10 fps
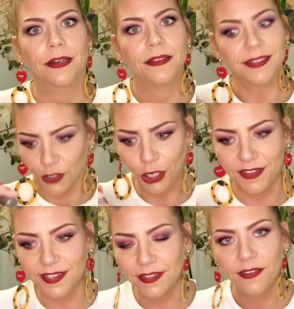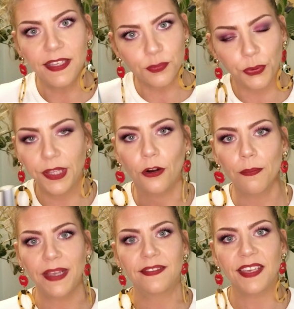This hurts. This really
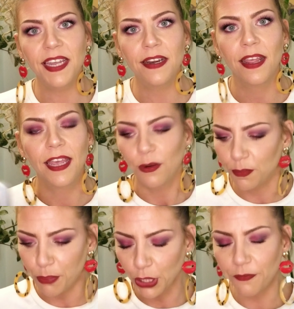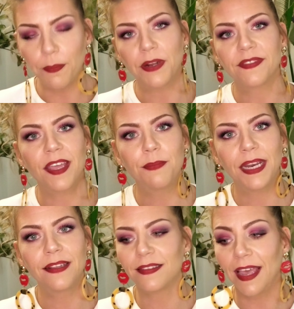hurt my skin. It would burn for about 10
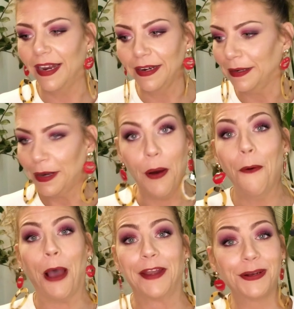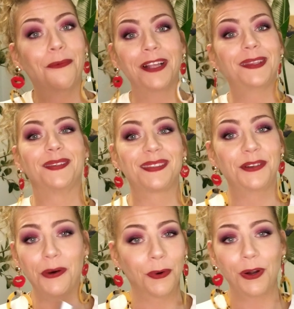minutes, and no, I don't want this.
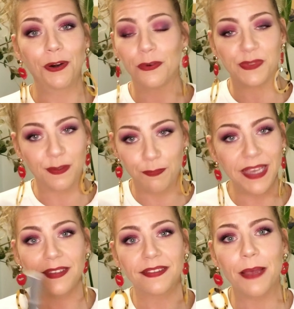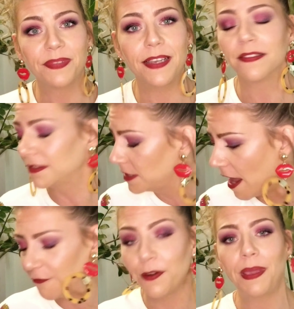No, no, no. Spicy stem cells,
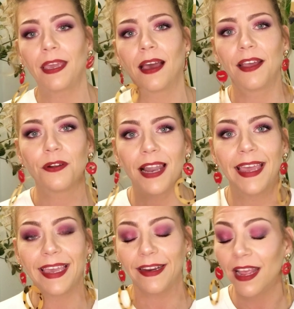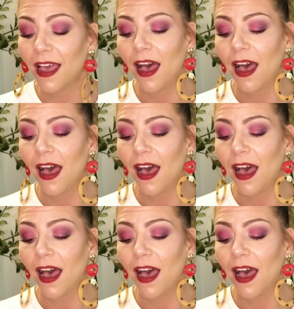not for me. I don't like it.